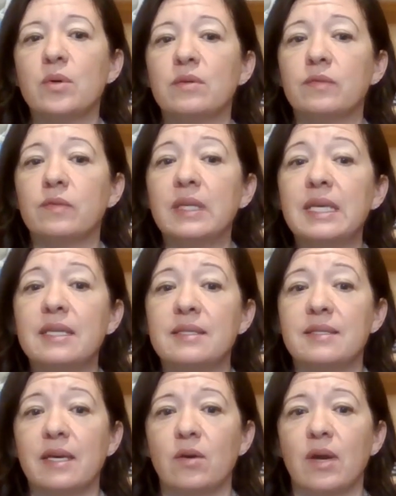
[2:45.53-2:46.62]
of leaks
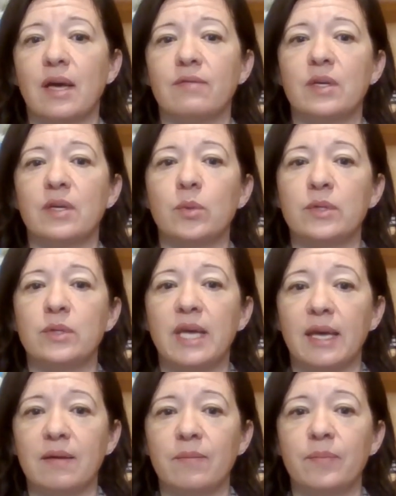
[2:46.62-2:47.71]
that you're having per
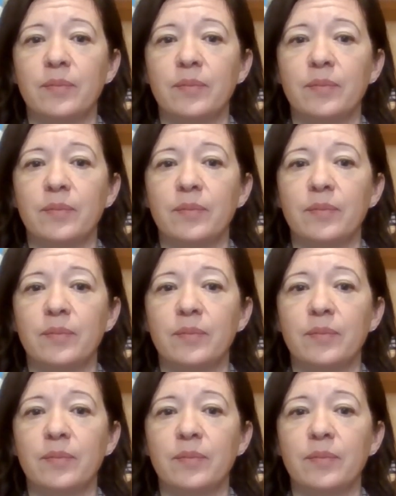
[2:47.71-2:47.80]
day.